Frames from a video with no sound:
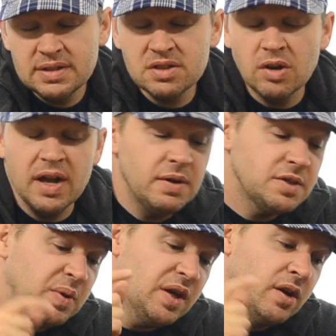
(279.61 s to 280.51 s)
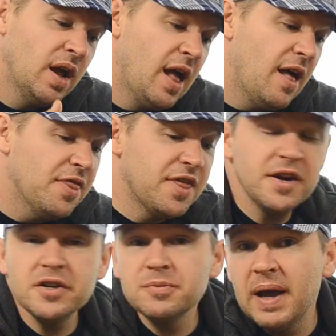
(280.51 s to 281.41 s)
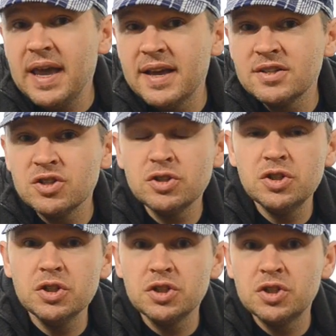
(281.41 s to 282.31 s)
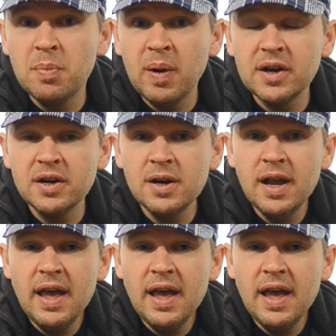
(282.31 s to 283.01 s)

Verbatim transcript: So, anyways, Peter, there's my answer to your two parter.